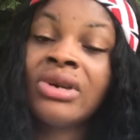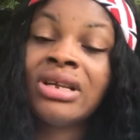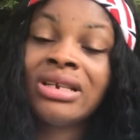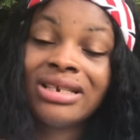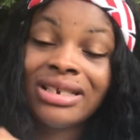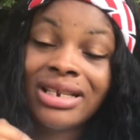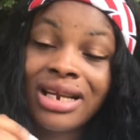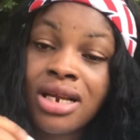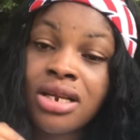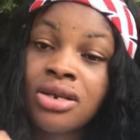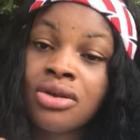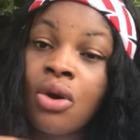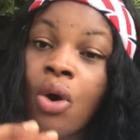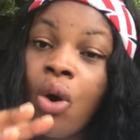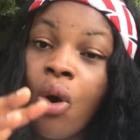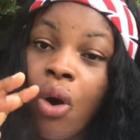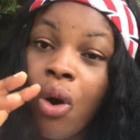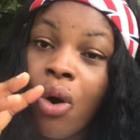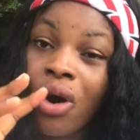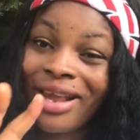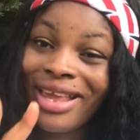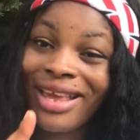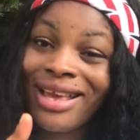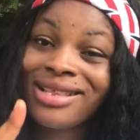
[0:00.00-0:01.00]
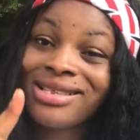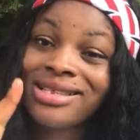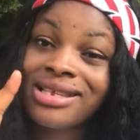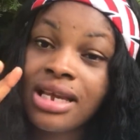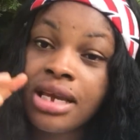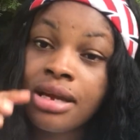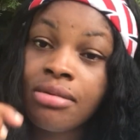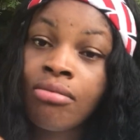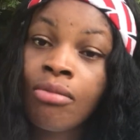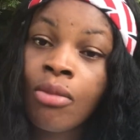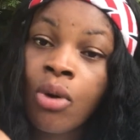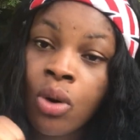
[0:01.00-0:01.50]
Then get
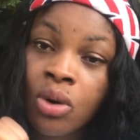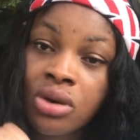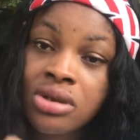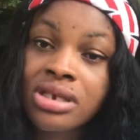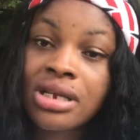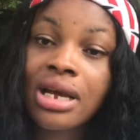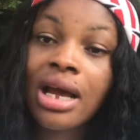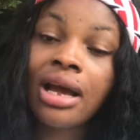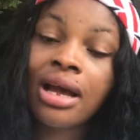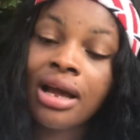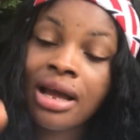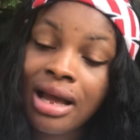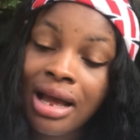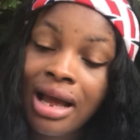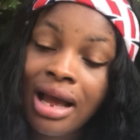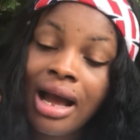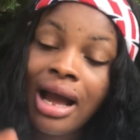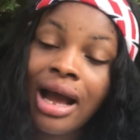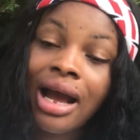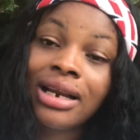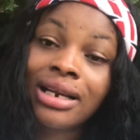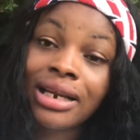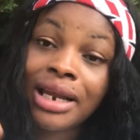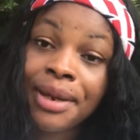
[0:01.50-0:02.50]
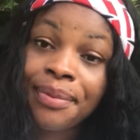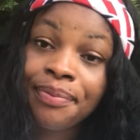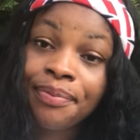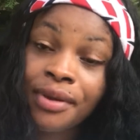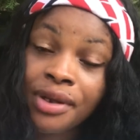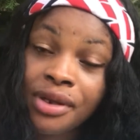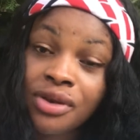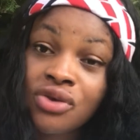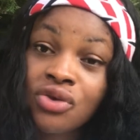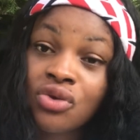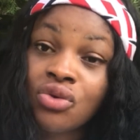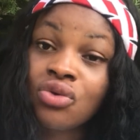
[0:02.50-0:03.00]
a mortar and a
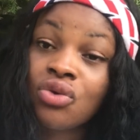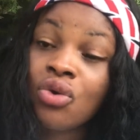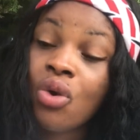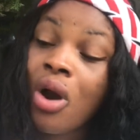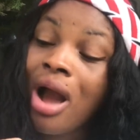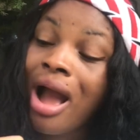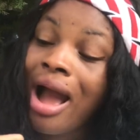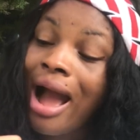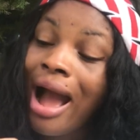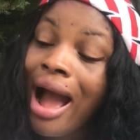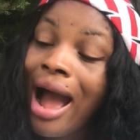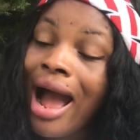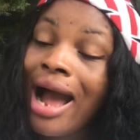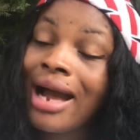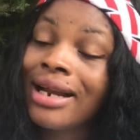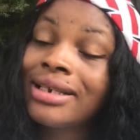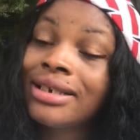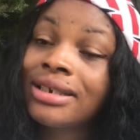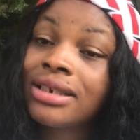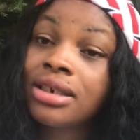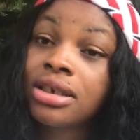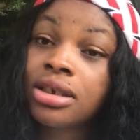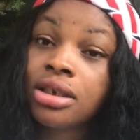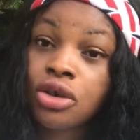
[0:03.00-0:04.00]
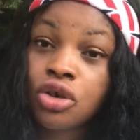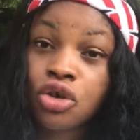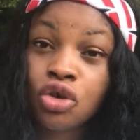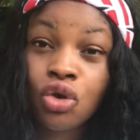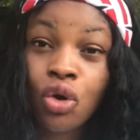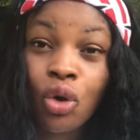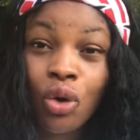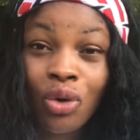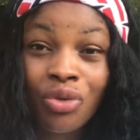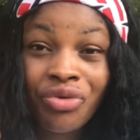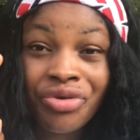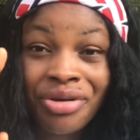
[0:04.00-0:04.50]
pestle. Add
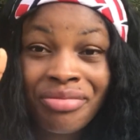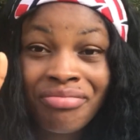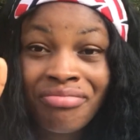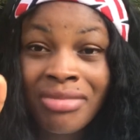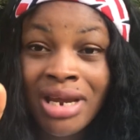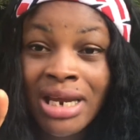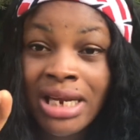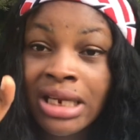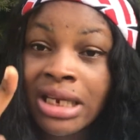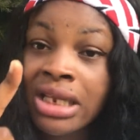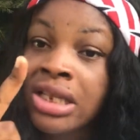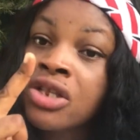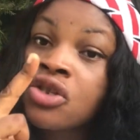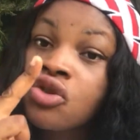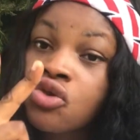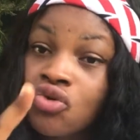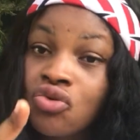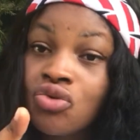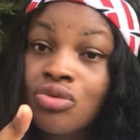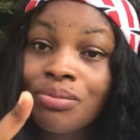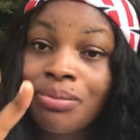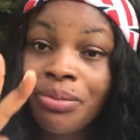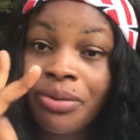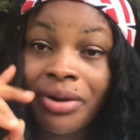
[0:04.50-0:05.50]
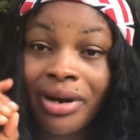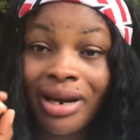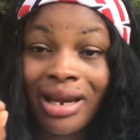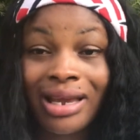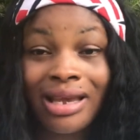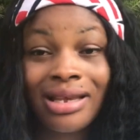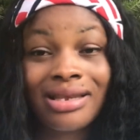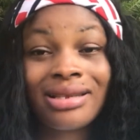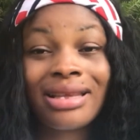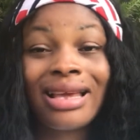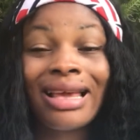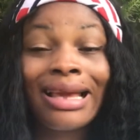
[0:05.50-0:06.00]
your remaining 2
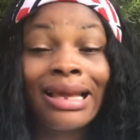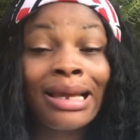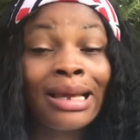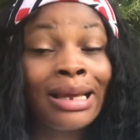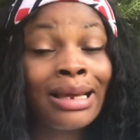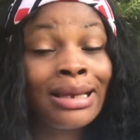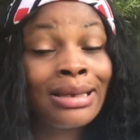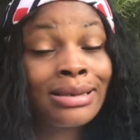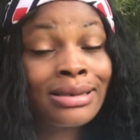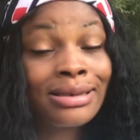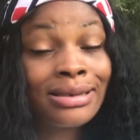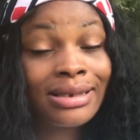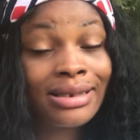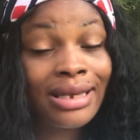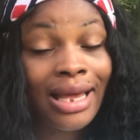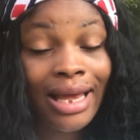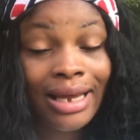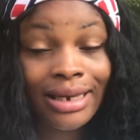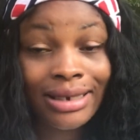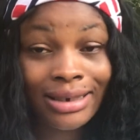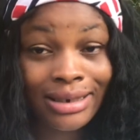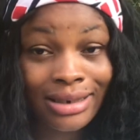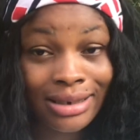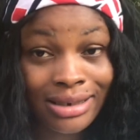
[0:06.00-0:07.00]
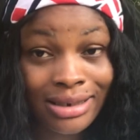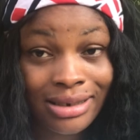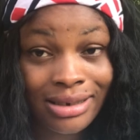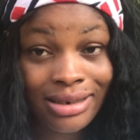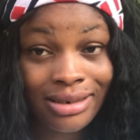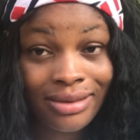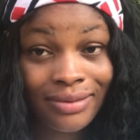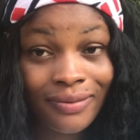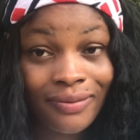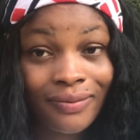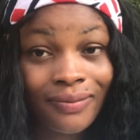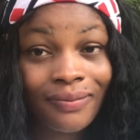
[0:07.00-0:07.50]
prekese inside
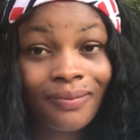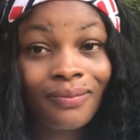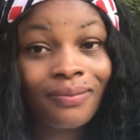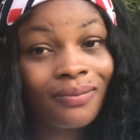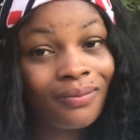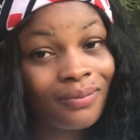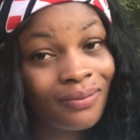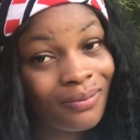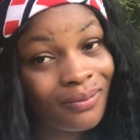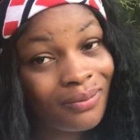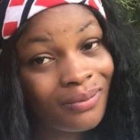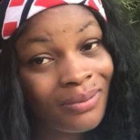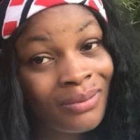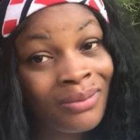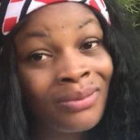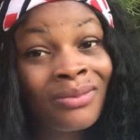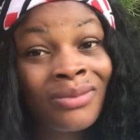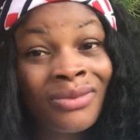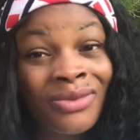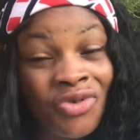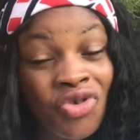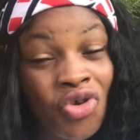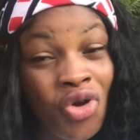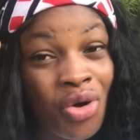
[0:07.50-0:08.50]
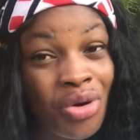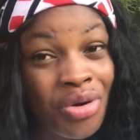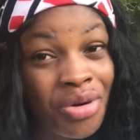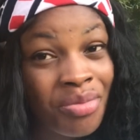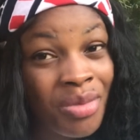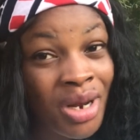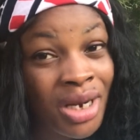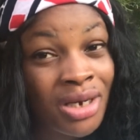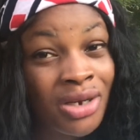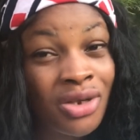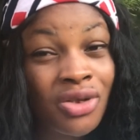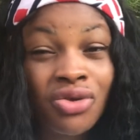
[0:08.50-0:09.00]
it. Your
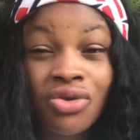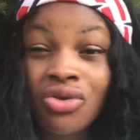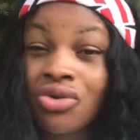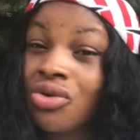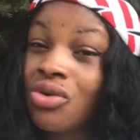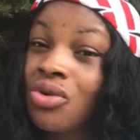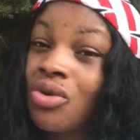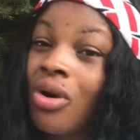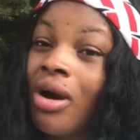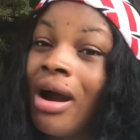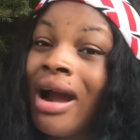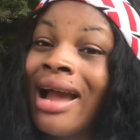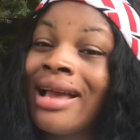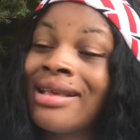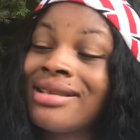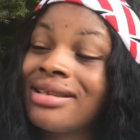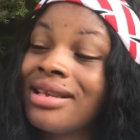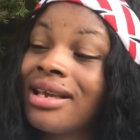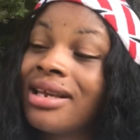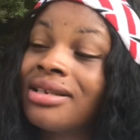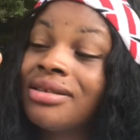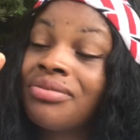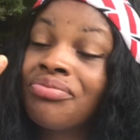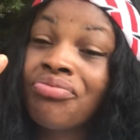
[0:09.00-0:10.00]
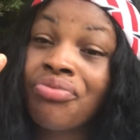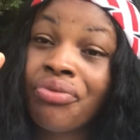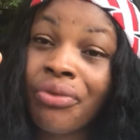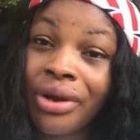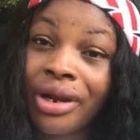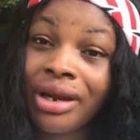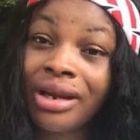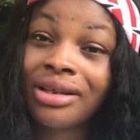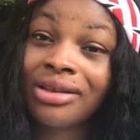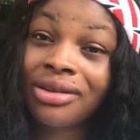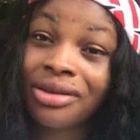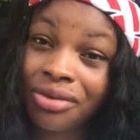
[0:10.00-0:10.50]
remaining 2, I said
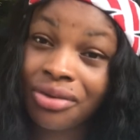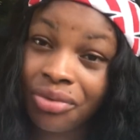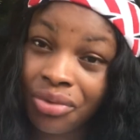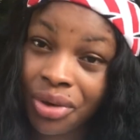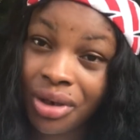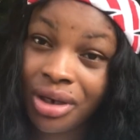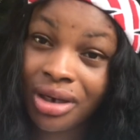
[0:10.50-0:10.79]
bring 3.